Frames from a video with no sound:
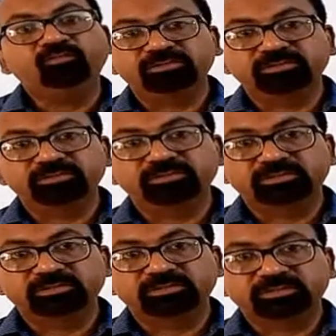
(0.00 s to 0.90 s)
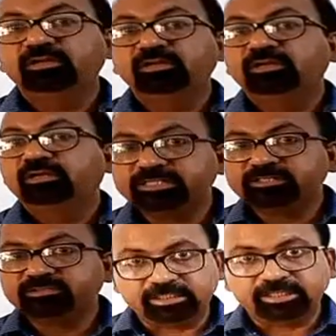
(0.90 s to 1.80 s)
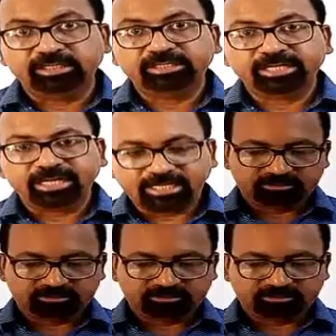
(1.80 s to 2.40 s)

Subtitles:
these all other gases.